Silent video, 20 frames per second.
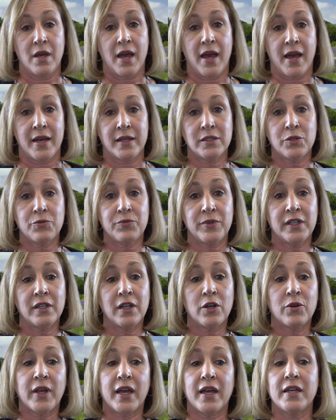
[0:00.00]
As a
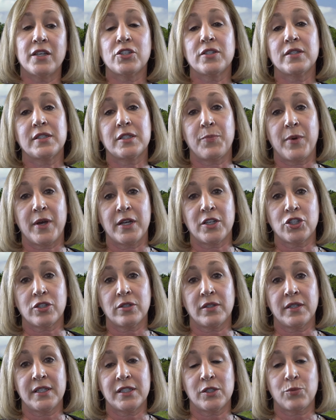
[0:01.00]
relocation
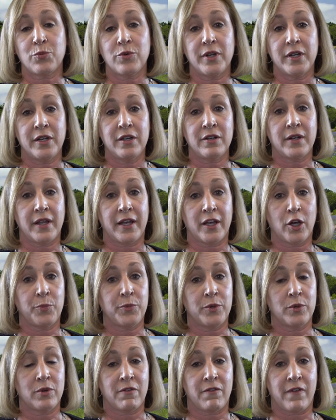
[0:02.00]
specialist, we're here to help
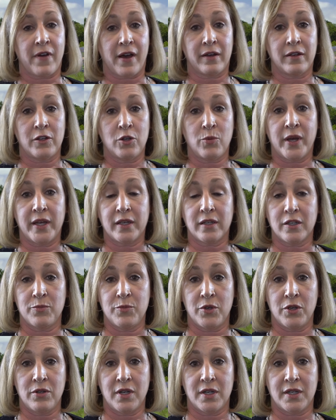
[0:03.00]
you evaluate
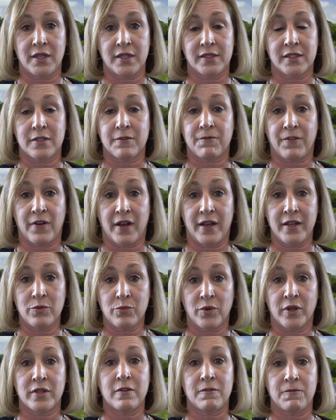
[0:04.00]
communities to find
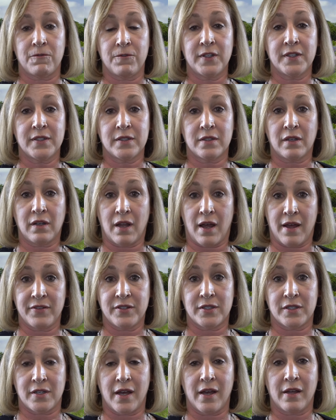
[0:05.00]
one that fits the
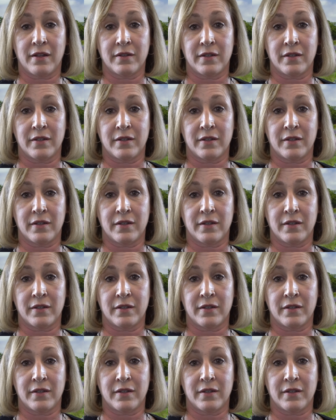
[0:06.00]
lifestyle